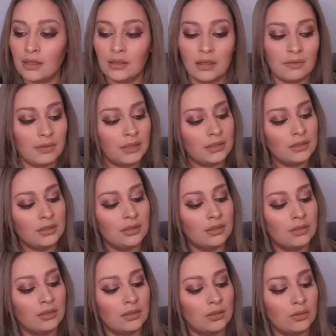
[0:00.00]
love
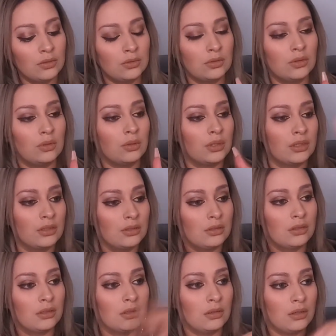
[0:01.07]
it. Oh, Lord.
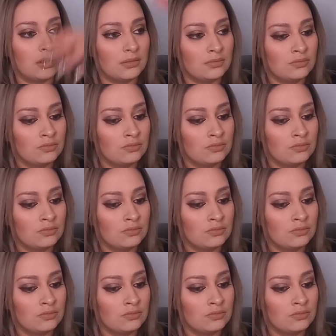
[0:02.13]
Good Lord.